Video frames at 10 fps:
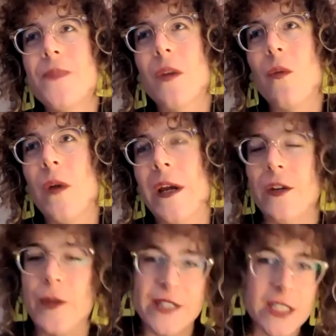wearing
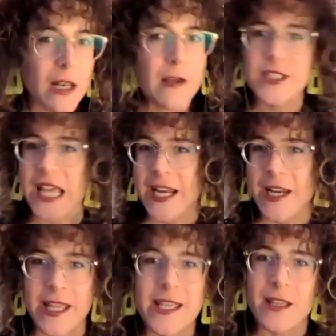women's clothes and
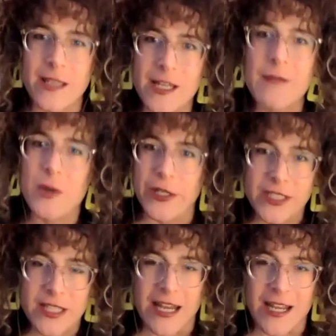like getting more
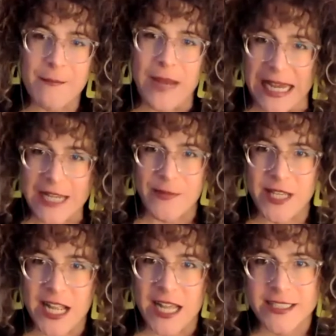into that
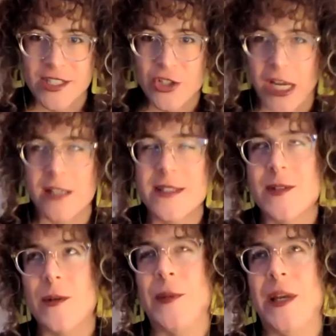embodiment as a trans
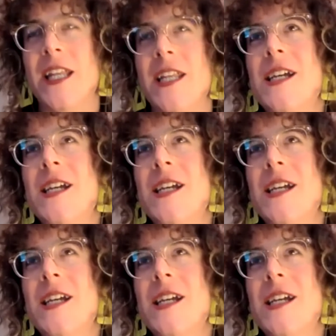woman.